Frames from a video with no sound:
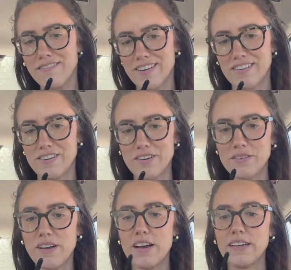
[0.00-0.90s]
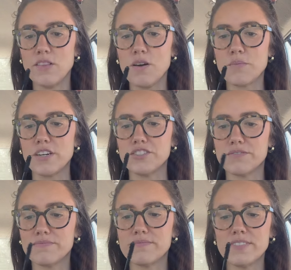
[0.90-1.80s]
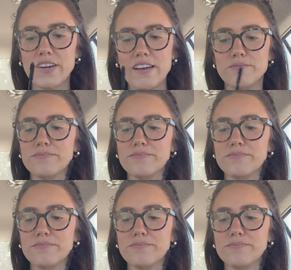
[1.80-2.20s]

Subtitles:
No. All right, long brush. Okay.